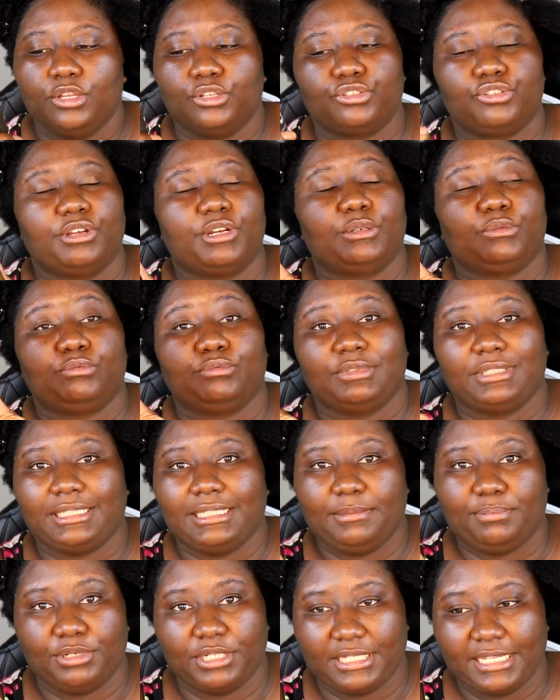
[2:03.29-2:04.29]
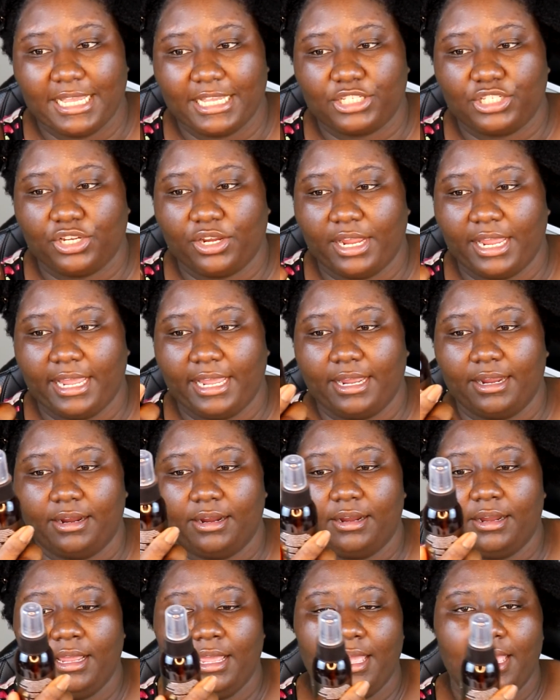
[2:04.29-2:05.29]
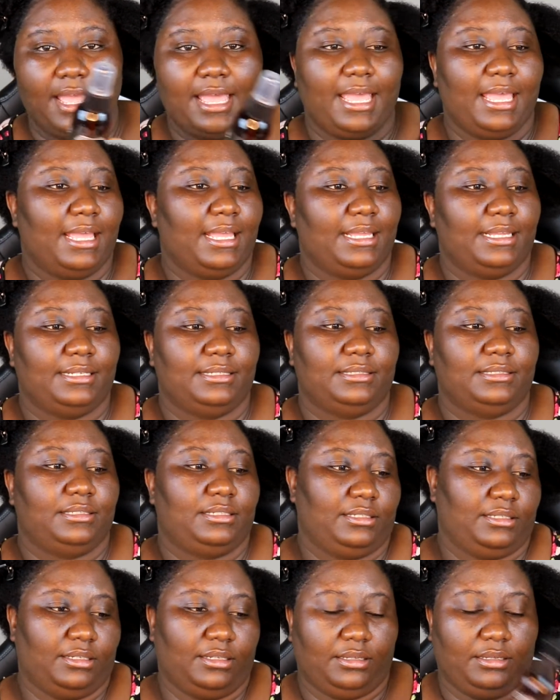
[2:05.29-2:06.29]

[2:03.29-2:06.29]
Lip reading: So it really protects your hair, and